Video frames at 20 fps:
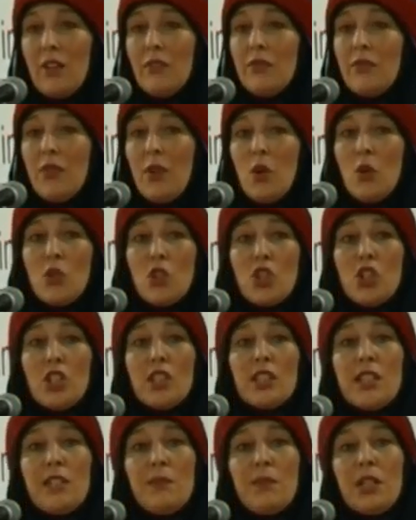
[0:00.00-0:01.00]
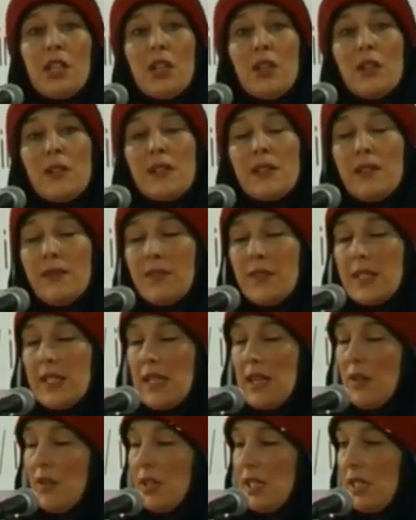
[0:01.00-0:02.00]
Unfortunately, because of
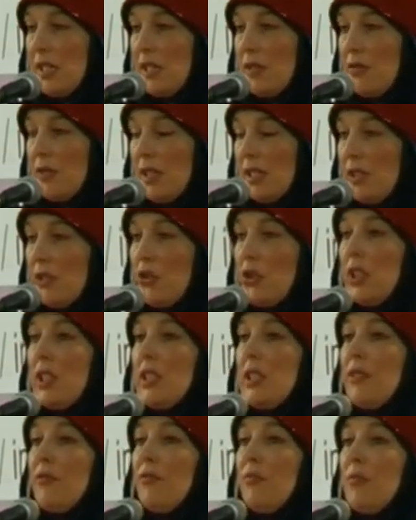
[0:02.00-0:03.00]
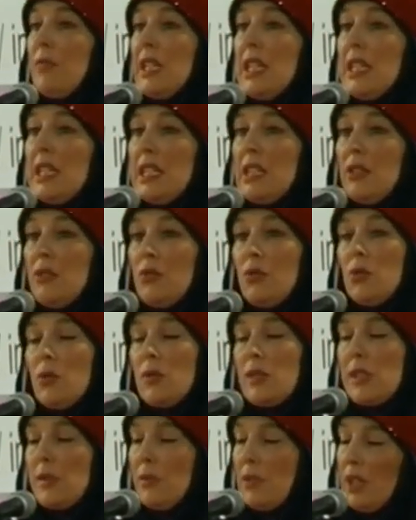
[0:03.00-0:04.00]
Saudi's restrictive media
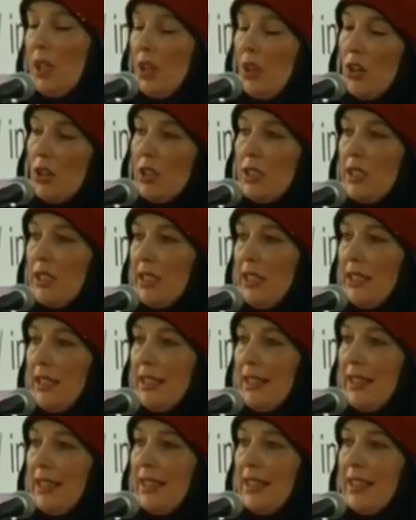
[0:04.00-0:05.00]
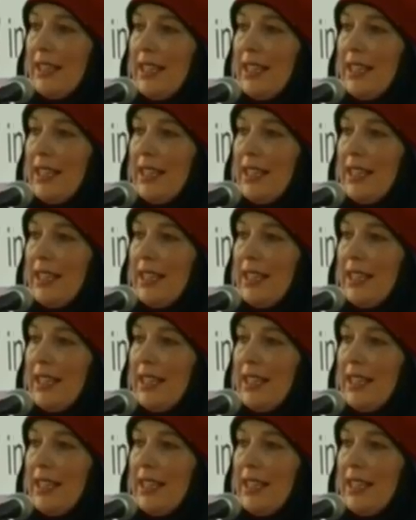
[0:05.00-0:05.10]
rules, we hardly